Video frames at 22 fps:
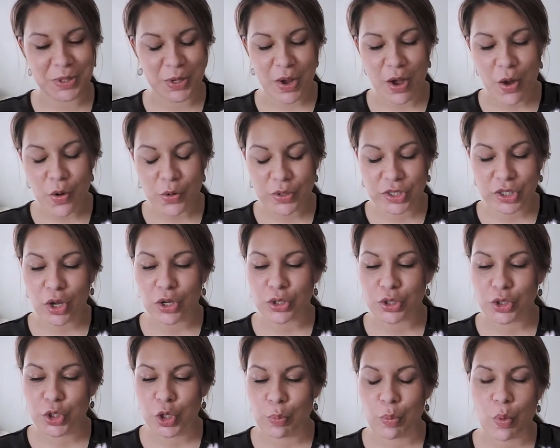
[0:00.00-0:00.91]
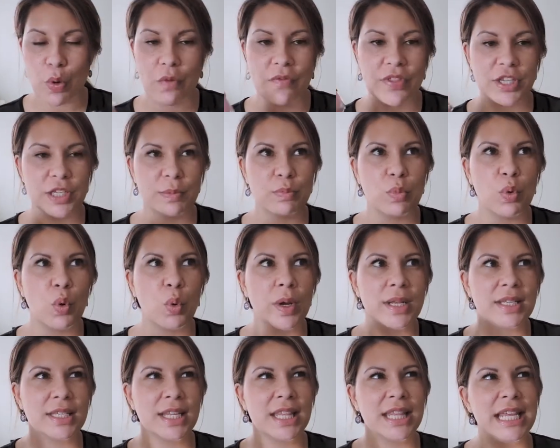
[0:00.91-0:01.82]
So I also got two more of the small
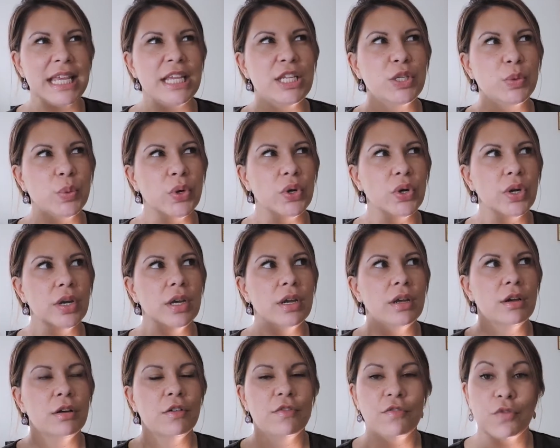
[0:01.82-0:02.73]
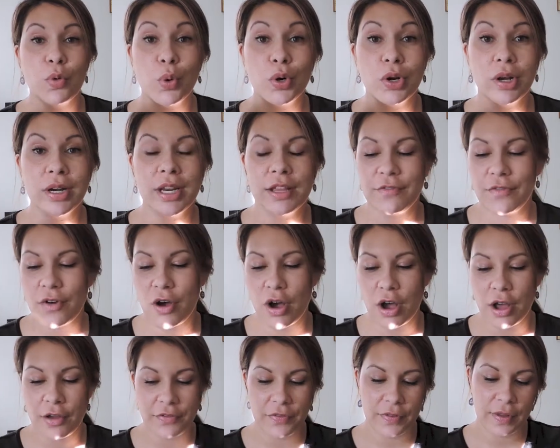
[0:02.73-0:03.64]
ones, and these were
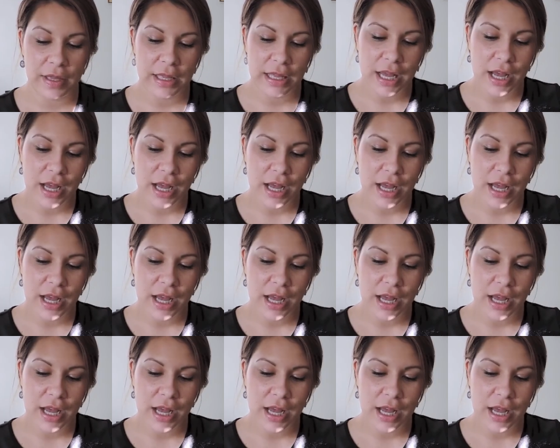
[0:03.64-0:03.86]
$4.95.